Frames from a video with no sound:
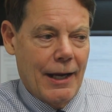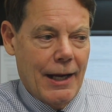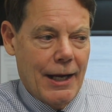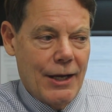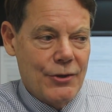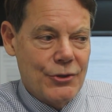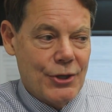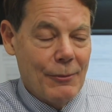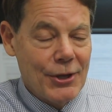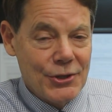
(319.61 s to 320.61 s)
And
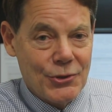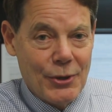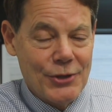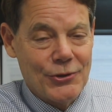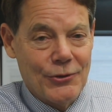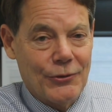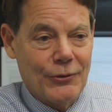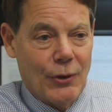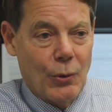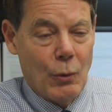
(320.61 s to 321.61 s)
some of these
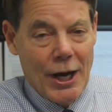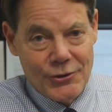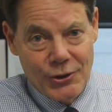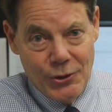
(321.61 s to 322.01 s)
creatures are watching